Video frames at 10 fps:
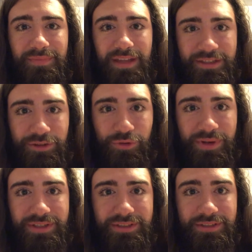as
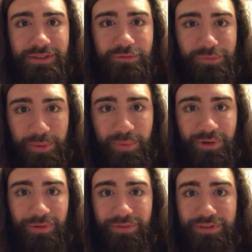always,
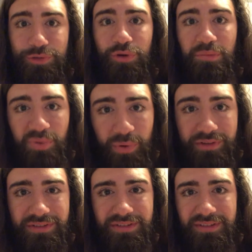remember that you are
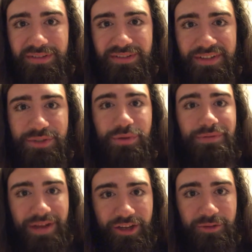important, that you are
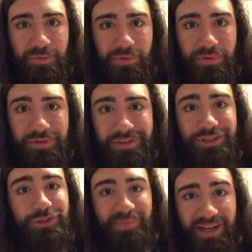valuable,
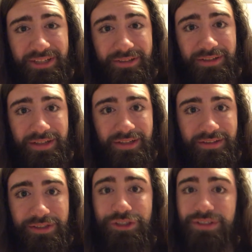that you matter,
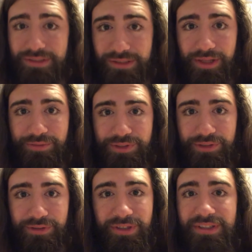that Jesus loves
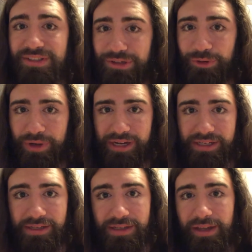you, and so do
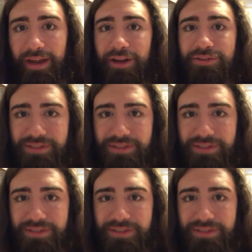I. And I'll